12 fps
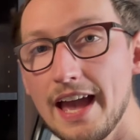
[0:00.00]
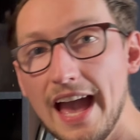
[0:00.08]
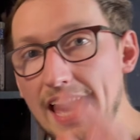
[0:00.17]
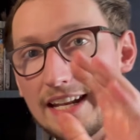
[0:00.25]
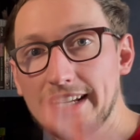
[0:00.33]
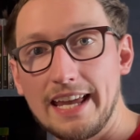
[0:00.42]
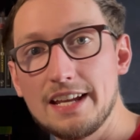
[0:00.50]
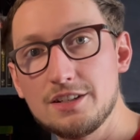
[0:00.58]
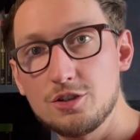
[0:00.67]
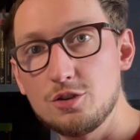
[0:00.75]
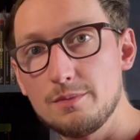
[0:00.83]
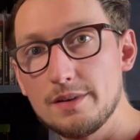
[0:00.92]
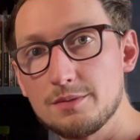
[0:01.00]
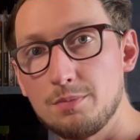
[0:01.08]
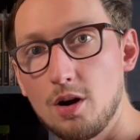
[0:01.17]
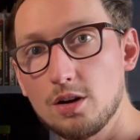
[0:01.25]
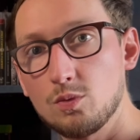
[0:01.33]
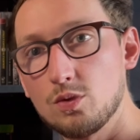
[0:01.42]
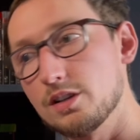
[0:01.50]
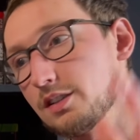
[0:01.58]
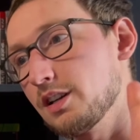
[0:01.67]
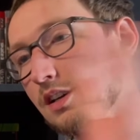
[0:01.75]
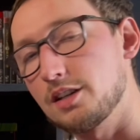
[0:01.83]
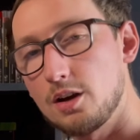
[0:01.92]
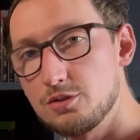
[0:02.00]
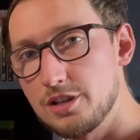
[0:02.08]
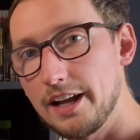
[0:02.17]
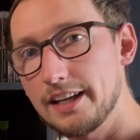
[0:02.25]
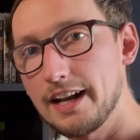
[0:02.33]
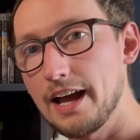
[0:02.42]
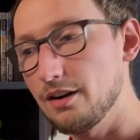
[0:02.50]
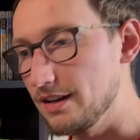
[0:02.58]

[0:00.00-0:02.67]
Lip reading: And in case you missed part 1, go check it out.